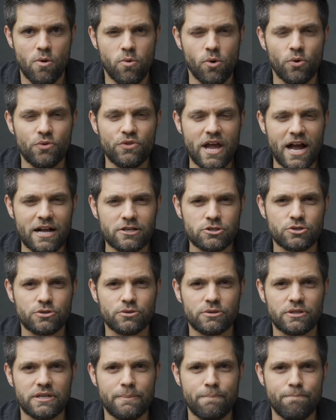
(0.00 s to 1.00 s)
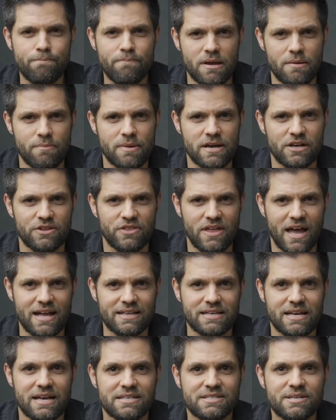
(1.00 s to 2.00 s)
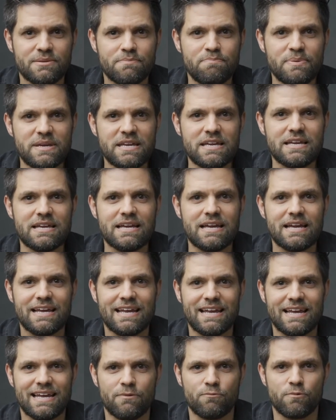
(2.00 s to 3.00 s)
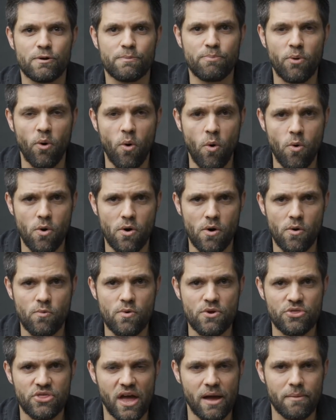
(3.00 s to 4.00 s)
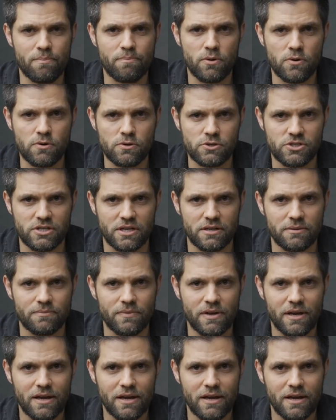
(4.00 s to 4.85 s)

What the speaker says: will naturally mimic that to be in rapport with that person.